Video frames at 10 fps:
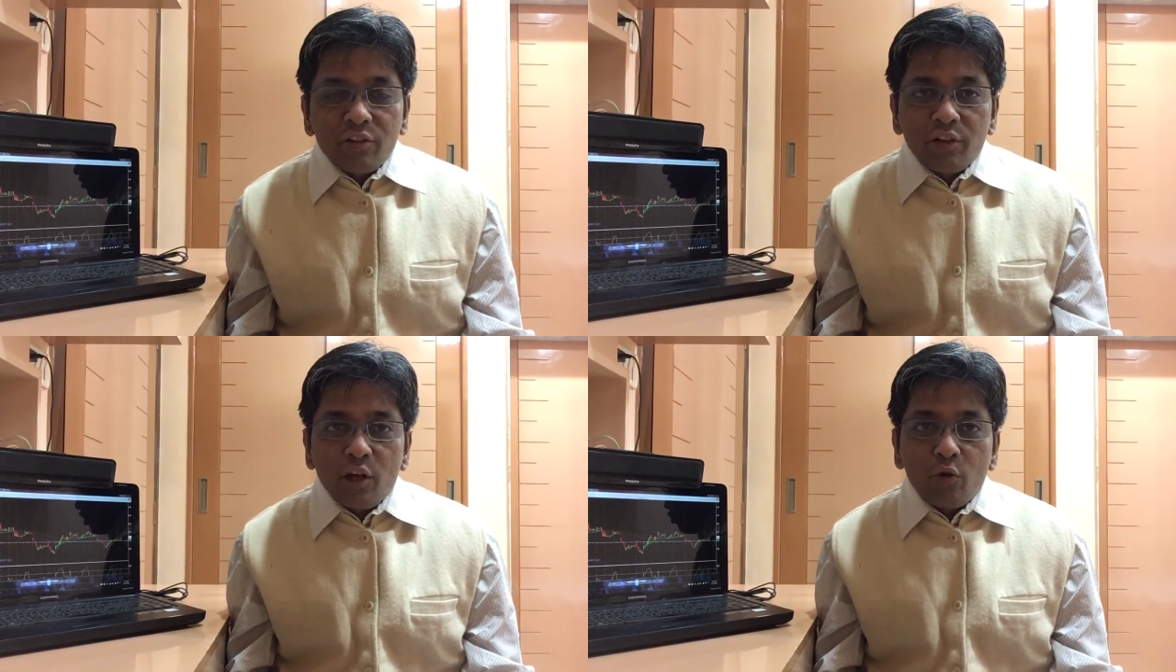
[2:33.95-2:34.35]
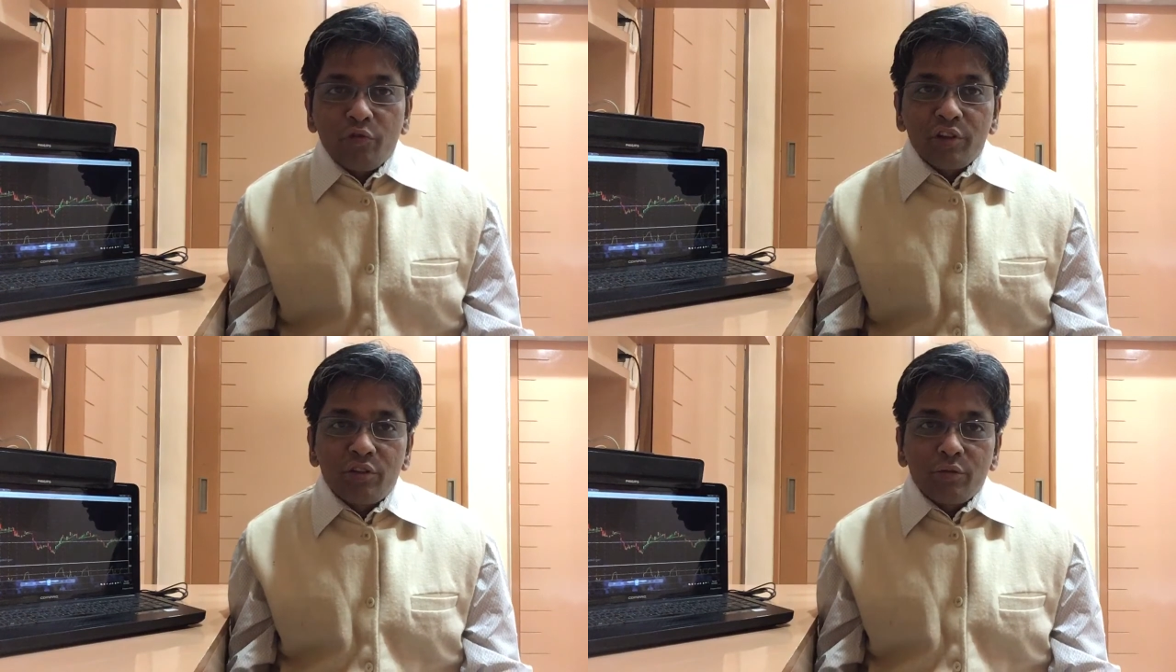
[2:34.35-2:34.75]
Now
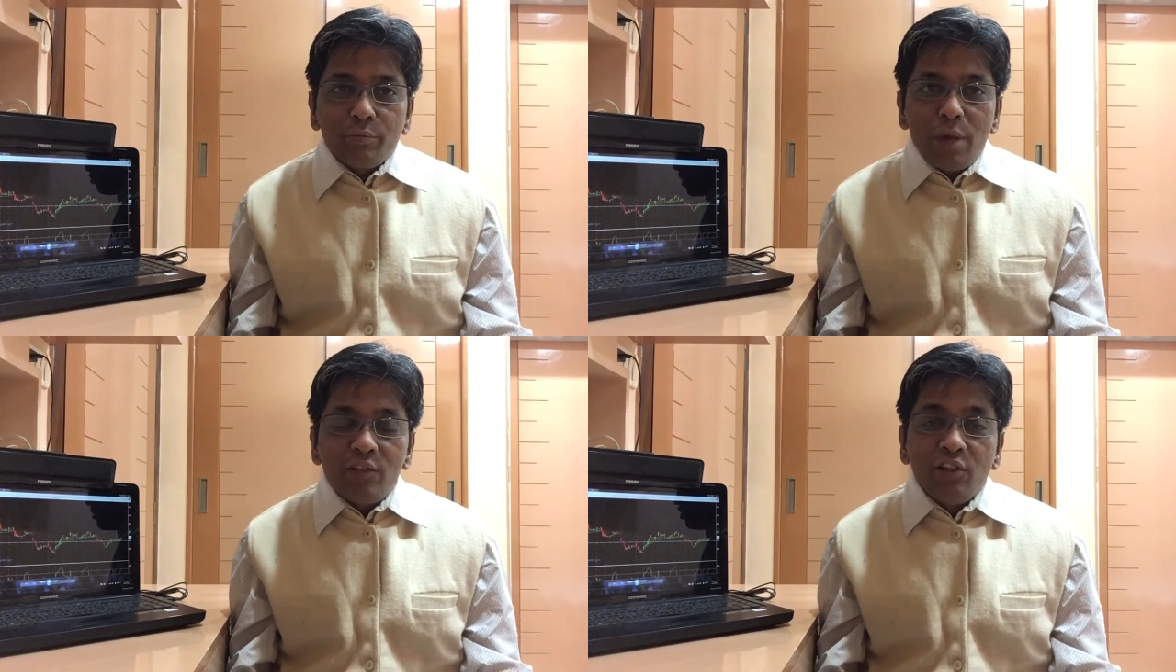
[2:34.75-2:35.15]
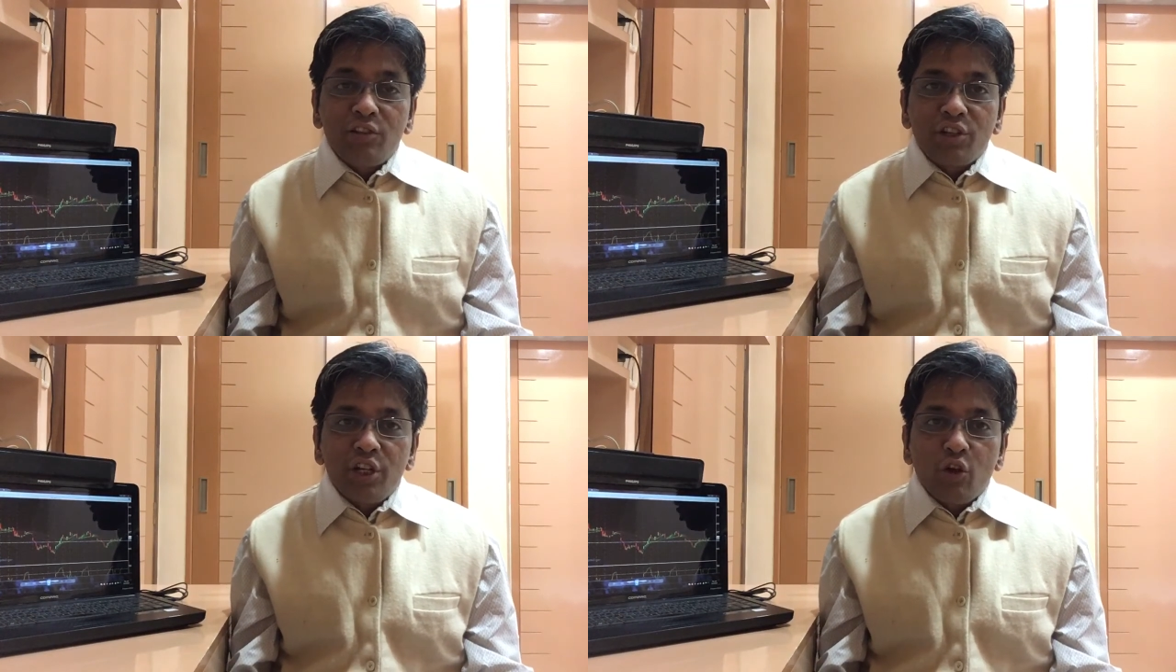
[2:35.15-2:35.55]
with Basel
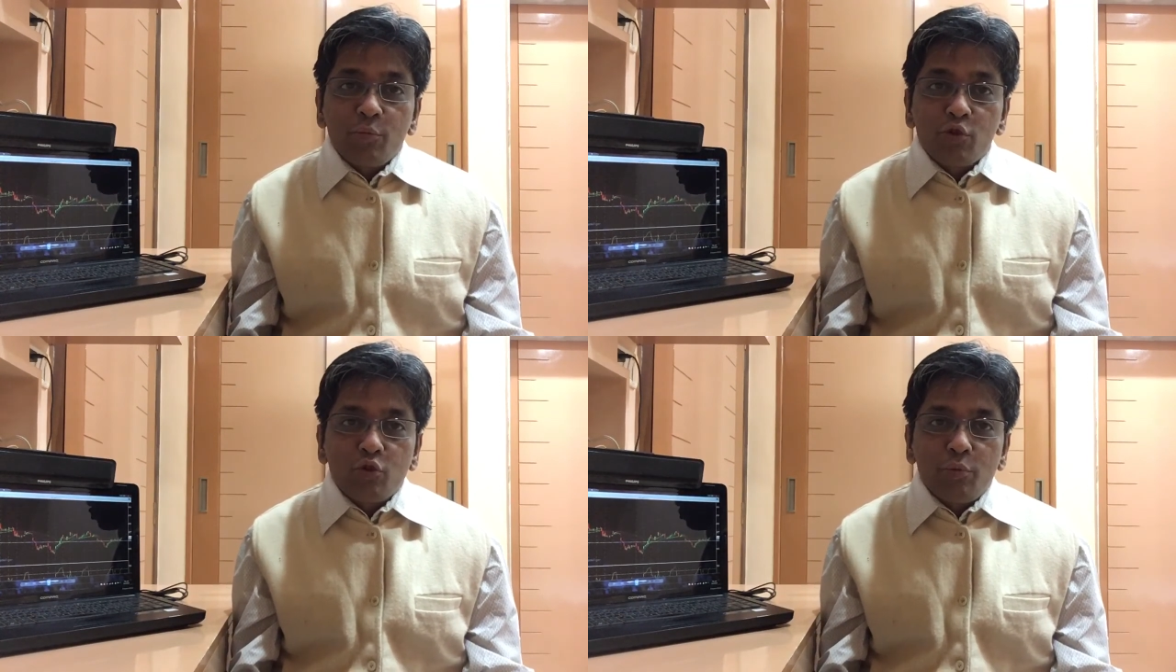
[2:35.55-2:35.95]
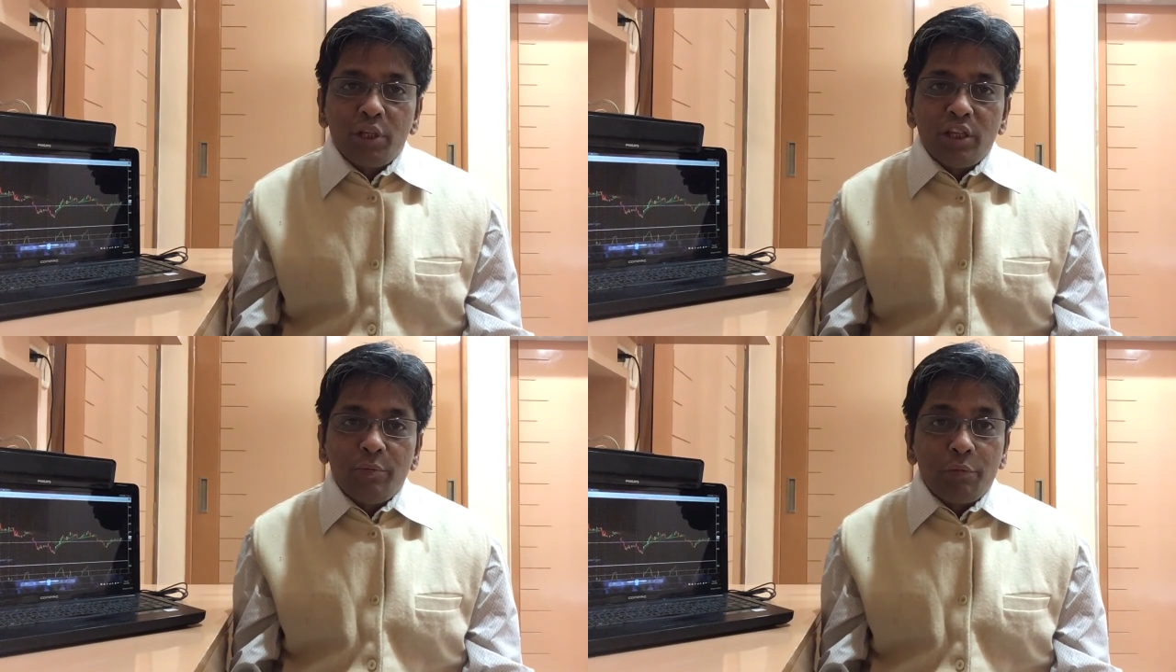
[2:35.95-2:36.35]
3 norms to
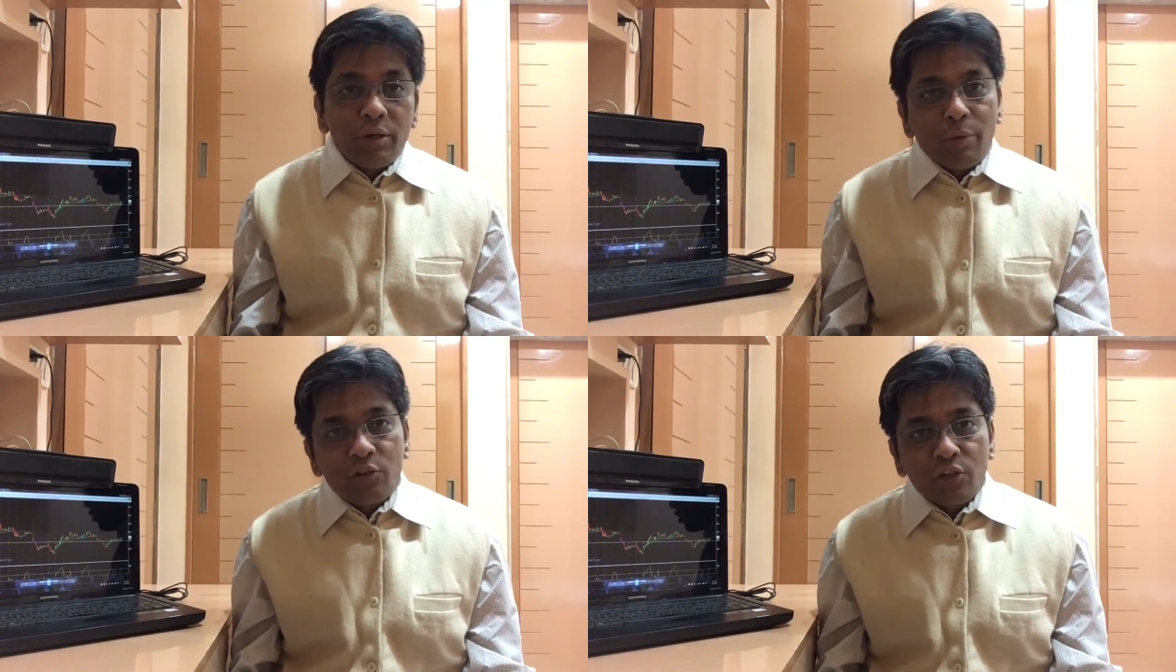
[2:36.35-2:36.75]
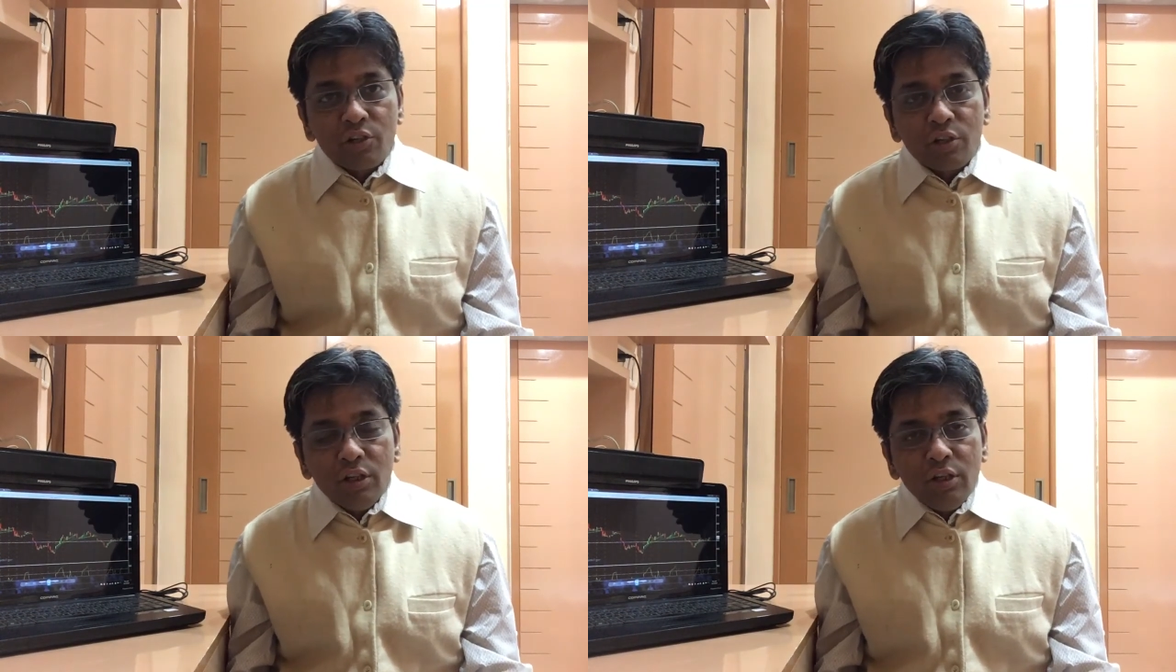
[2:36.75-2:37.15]
be implemented